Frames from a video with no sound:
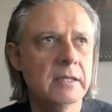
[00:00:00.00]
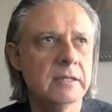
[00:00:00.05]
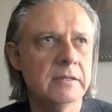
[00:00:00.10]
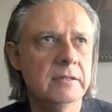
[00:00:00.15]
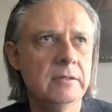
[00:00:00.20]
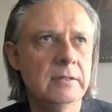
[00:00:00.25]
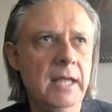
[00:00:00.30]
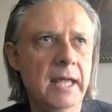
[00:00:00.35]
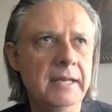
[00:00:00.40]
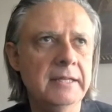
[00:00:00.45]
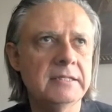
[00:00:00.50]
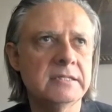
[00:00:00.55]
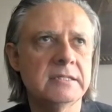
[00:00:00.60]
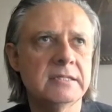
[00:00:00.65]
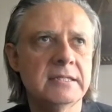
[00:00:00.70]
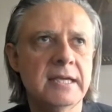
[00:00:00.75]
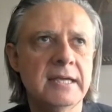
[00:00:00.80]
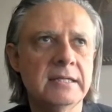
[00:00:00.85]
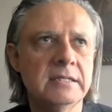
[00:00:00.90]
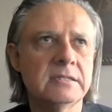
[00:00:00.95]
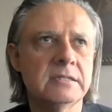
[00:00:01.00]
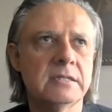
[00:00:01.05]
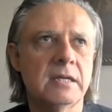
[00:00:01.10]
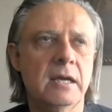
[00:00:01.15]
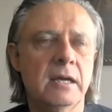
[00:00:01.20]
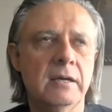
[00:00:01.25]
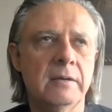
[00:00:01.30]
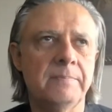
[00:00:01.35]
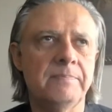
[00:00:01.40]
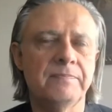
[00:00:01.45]
The United States
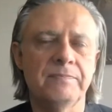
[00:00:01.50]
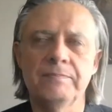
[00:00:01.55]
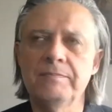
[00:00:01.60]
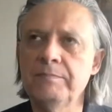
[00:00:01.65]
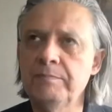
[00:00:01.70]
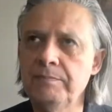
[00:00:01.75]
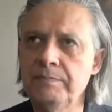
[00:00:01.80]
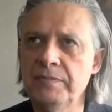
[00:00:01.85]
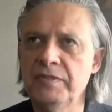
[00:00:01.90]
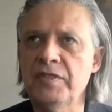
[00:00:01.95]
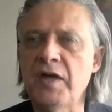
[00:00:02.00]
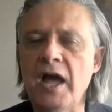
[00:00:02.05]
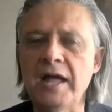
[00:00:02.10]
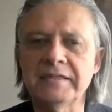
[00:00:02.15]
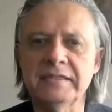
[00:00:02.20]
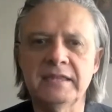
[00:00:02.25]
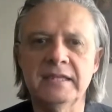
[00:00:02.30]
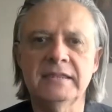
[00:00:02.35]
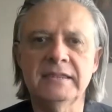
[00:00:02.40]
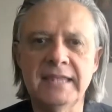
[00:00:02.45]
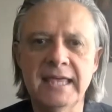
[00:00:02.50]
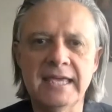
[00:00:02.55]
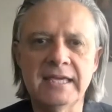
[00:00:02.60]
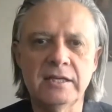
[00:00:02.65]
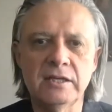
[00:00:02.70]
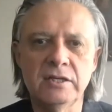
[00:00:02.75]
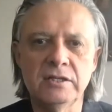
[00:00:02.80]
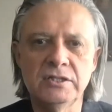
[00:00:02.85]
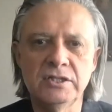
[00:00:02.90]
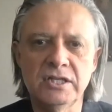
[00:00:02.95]
thought that they
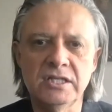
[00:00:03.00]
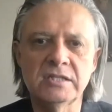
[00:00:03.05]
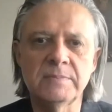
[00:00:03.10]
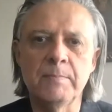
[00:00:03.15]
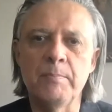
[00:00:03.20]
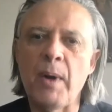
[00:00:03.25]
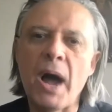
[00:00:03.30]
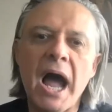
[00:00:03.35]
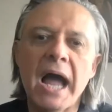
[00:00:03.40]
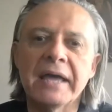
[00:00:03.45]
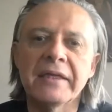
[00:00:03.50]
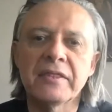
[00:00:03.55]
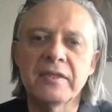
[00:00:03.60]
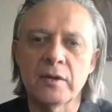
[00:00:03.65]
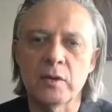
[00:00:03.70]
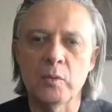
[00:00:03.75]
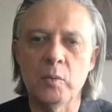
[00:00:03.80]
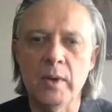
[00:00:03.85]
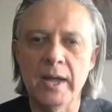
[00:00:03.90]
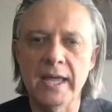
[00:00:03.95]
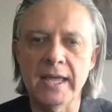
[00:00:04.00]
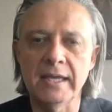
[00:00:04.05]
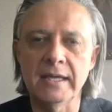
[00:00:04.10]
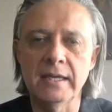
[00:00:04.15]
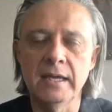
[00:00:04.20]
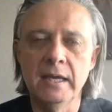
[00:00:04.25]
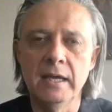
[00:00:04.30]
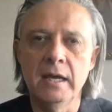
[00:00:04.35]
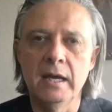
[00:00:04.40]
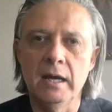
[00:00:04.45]
could just buy their way